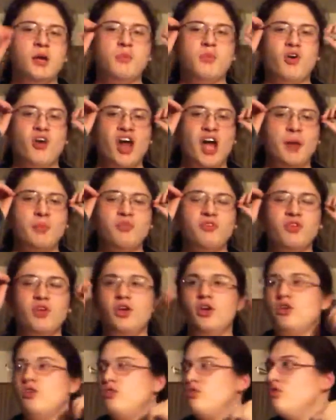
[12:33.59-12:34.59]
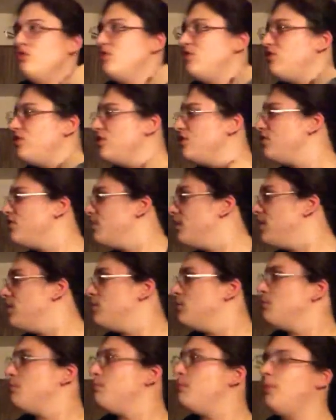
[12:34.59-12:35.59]
perhaps, so the seeds have
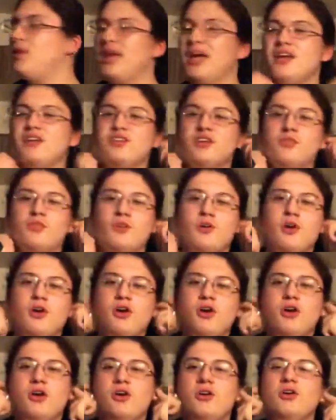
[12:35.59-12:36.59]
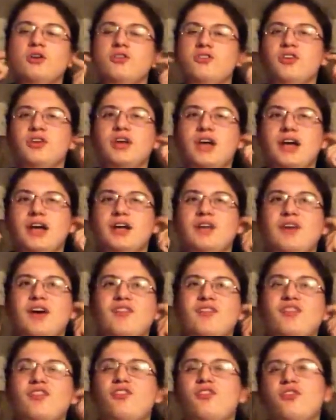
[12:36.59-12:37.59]
been planted for her to kind of
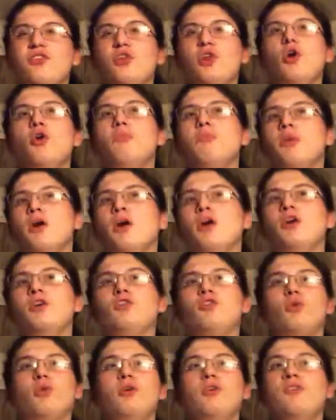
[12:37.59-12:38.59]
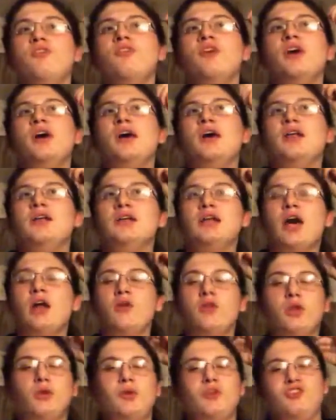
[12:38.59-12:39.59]
have a slow burn towards not
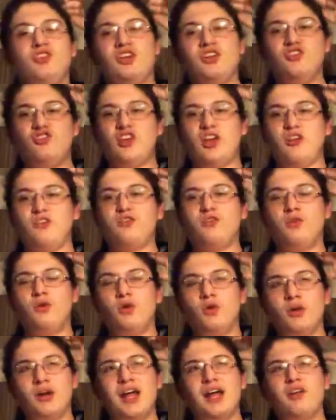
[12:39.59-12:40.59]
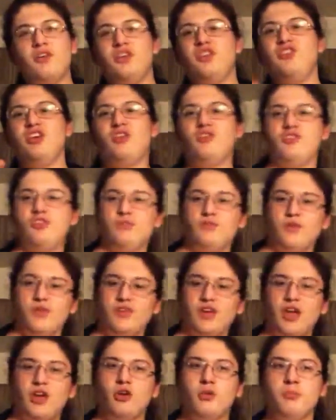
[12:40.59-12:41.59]
only when she could challenge, or not only challenging for the
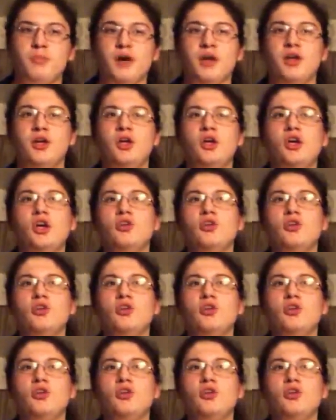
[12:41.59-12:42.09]
title, but